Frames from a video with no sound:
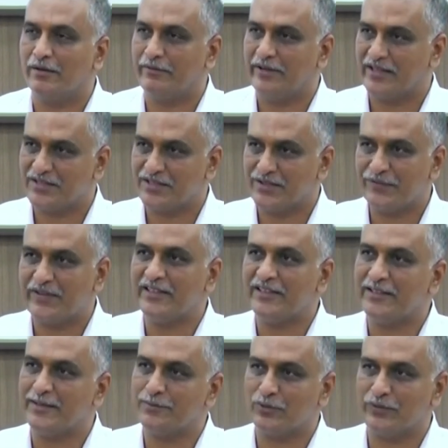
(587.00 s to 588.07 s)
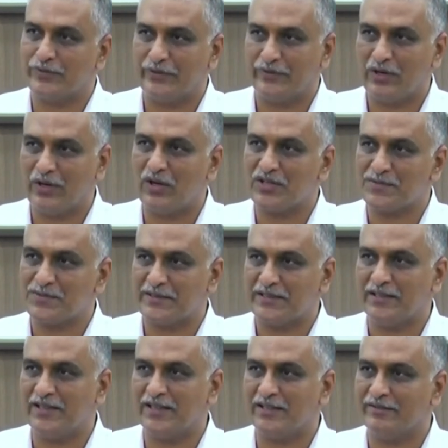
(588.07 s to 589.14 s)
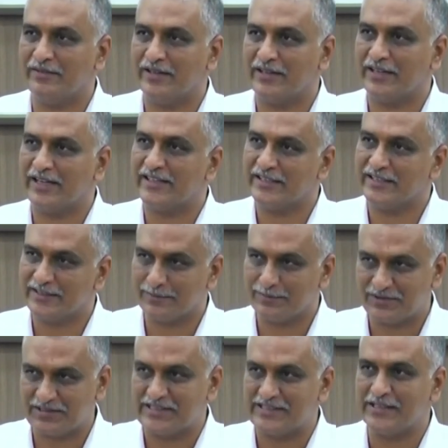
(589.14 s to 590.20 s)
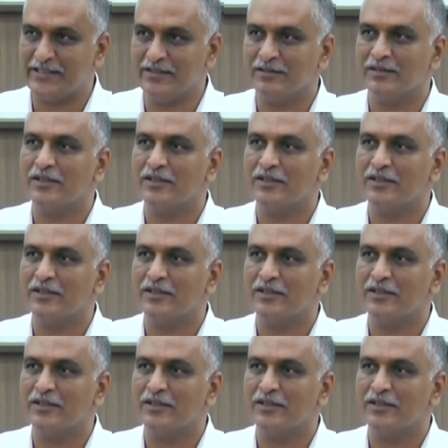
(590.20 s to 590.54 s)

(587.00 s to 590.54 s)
we are shifting them to fever hospital and we are getting them treated.